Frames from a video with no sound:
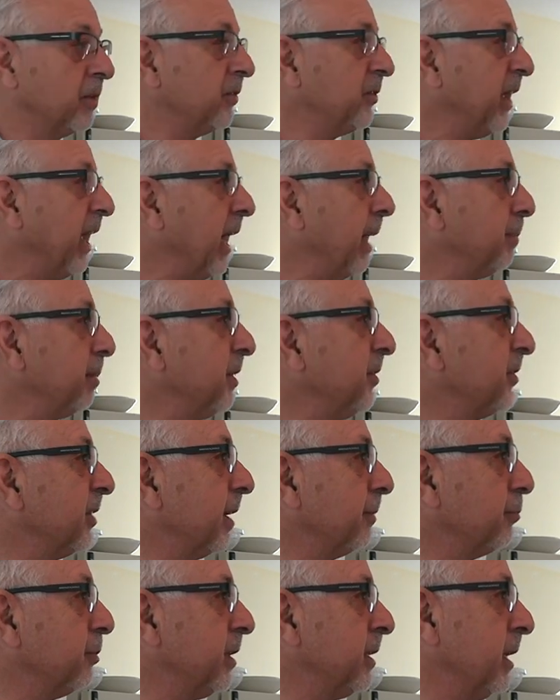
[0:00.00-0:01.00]
This happens
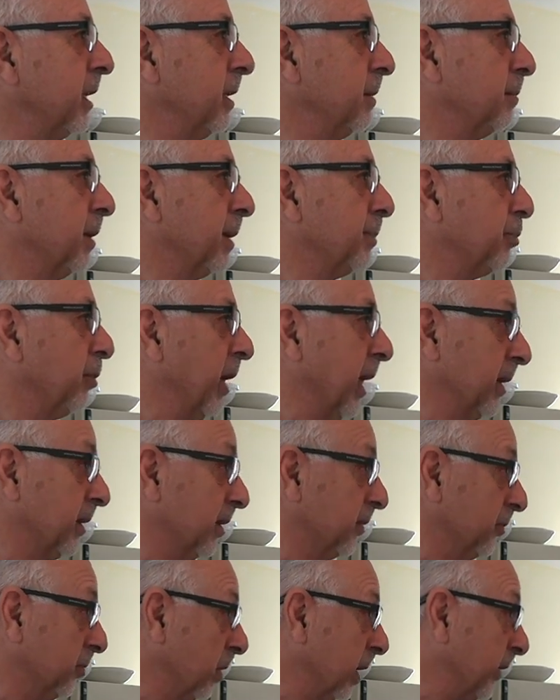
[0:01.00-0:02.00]
every day in my
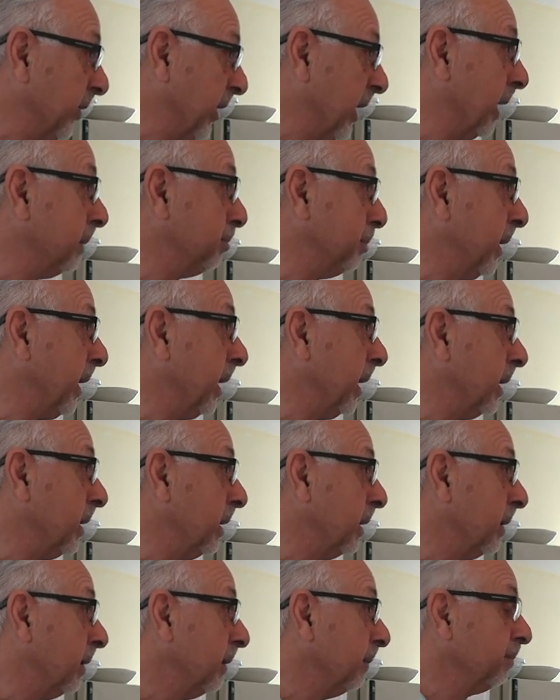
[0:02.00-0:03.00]
practice, not that
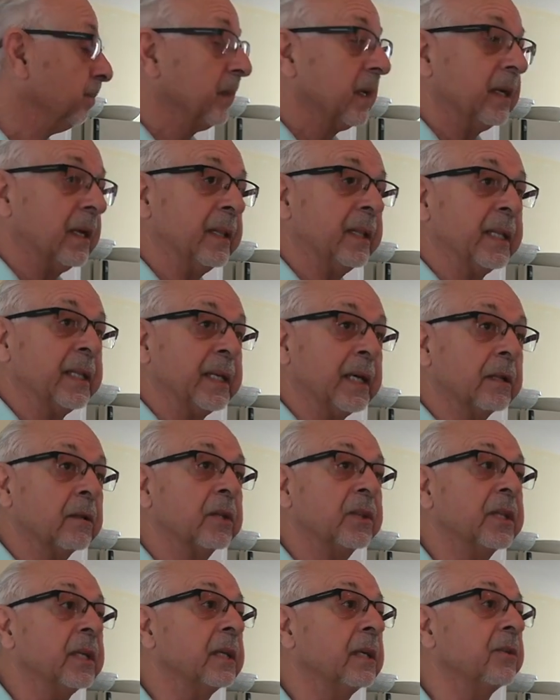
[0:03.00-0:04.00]
bad. And then the
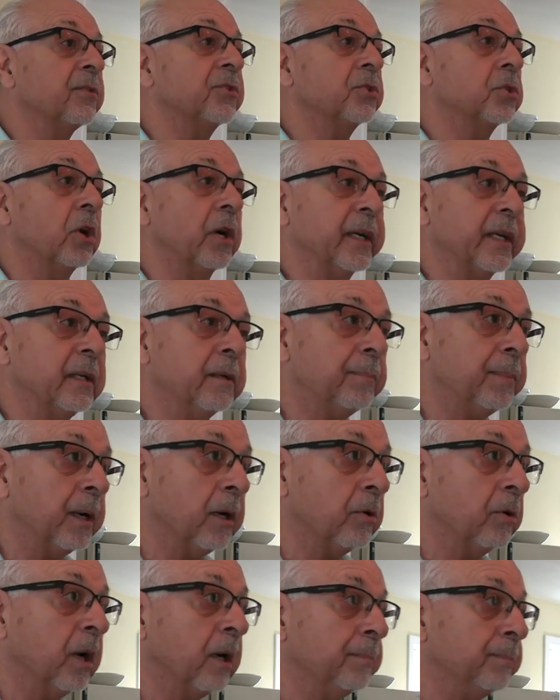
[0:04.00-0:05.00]
other thing is talking
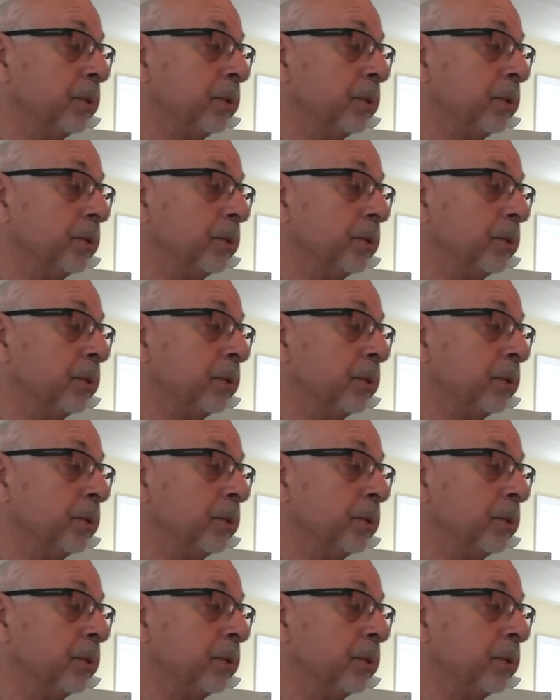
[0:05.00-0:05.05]
about